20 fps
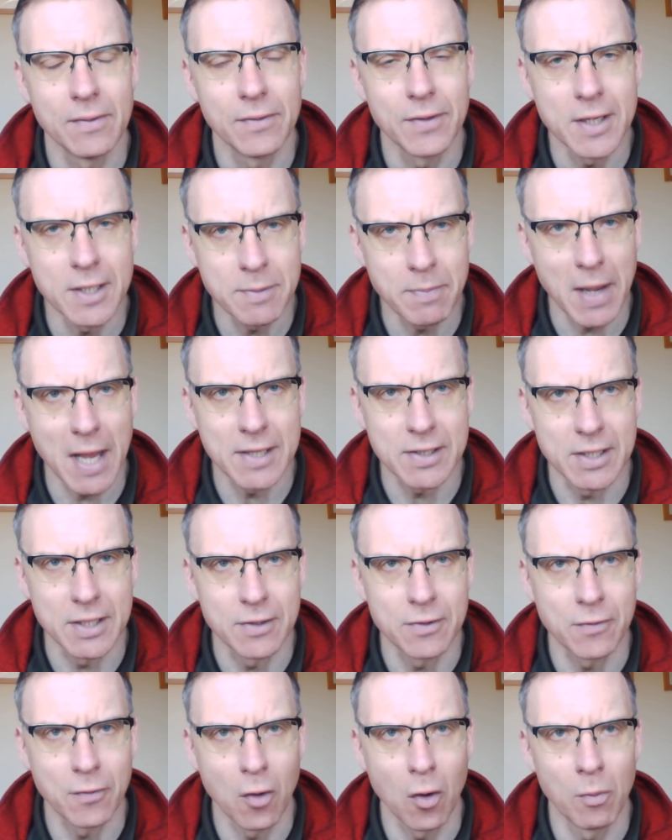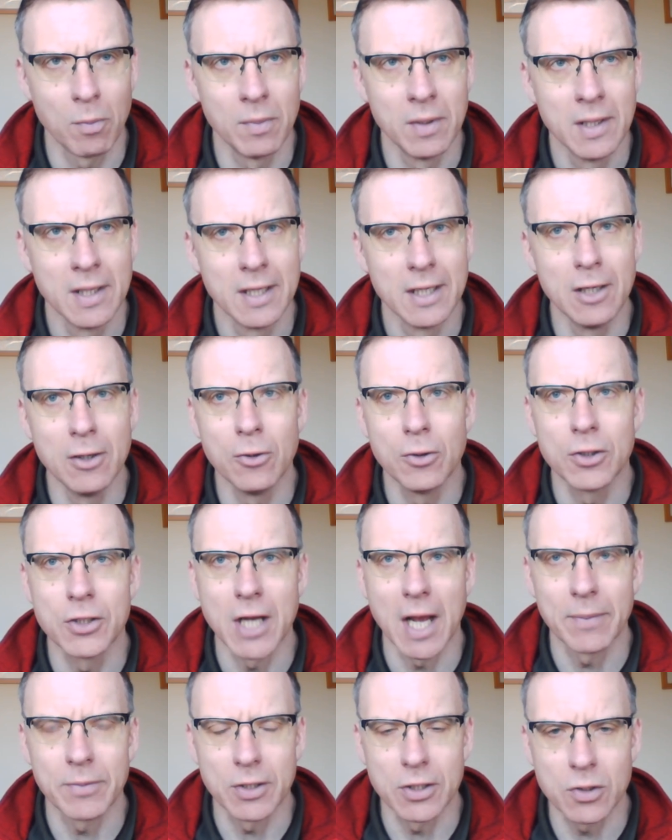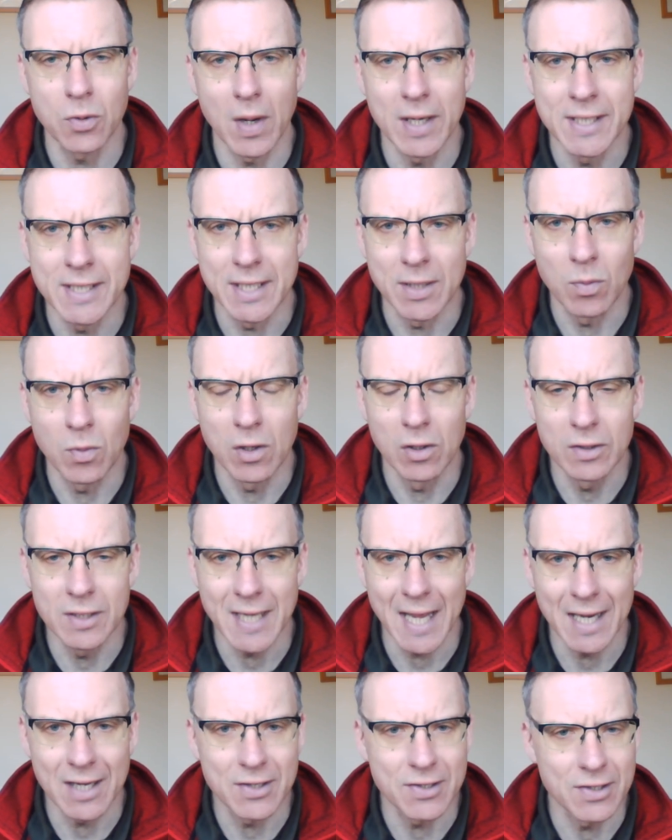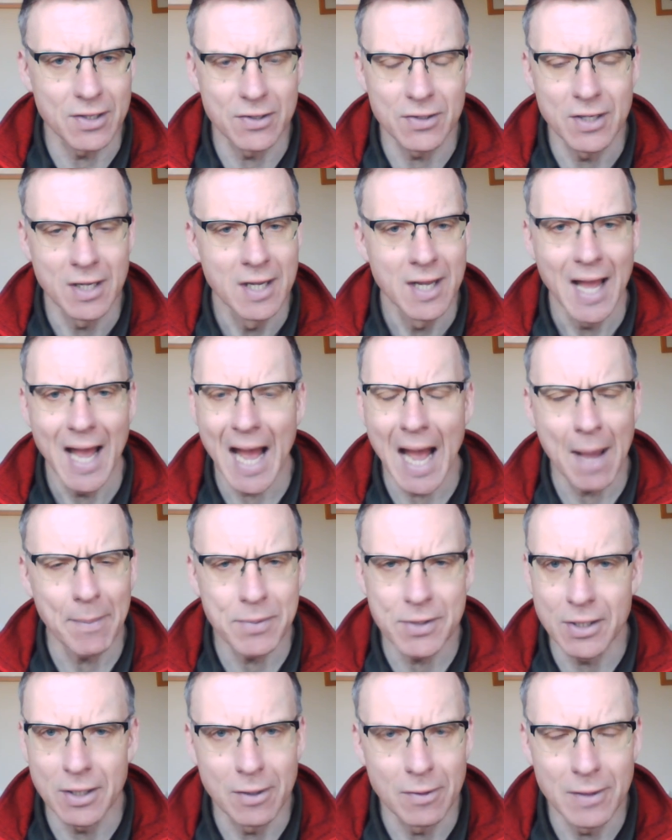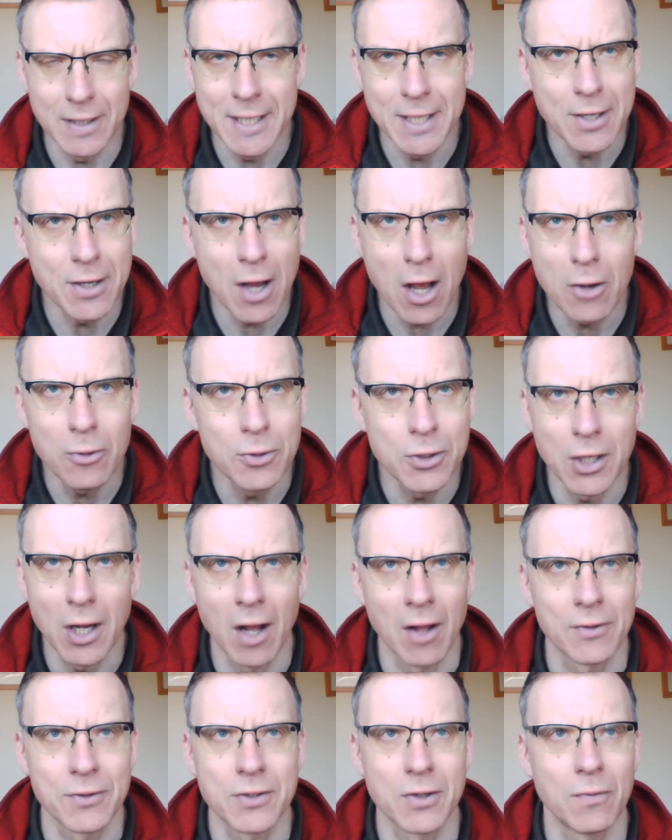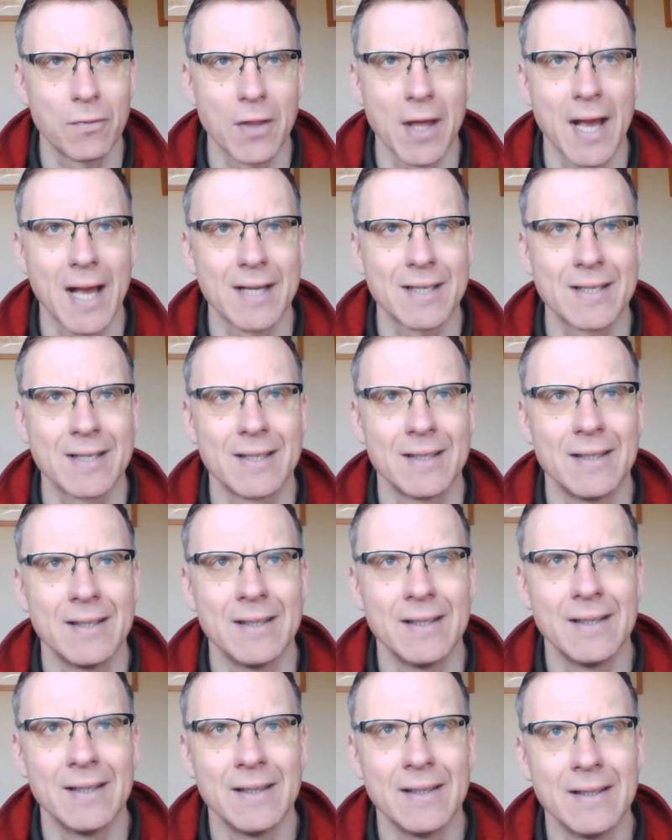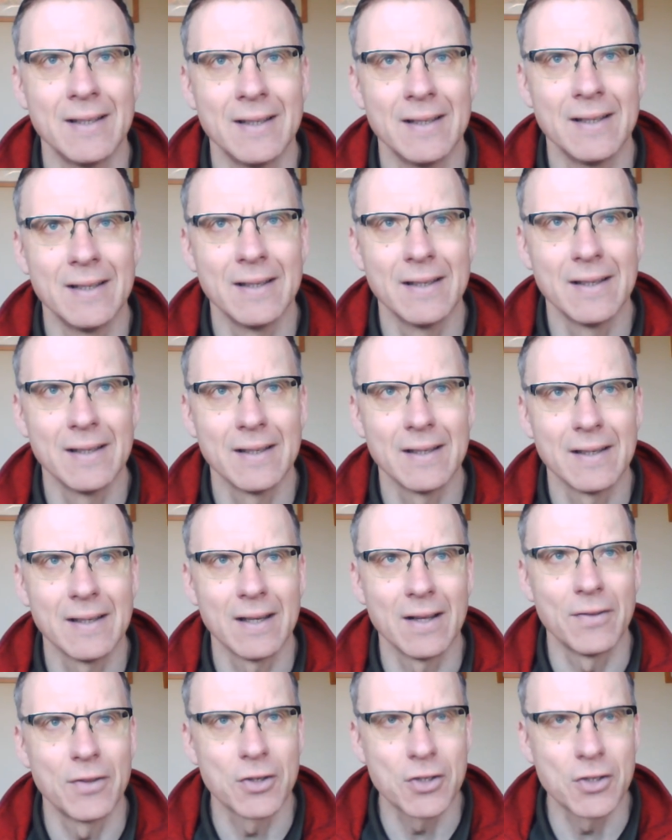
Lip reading: this passage from Luke chapter 20 will tell us there's absolutely no chance of that.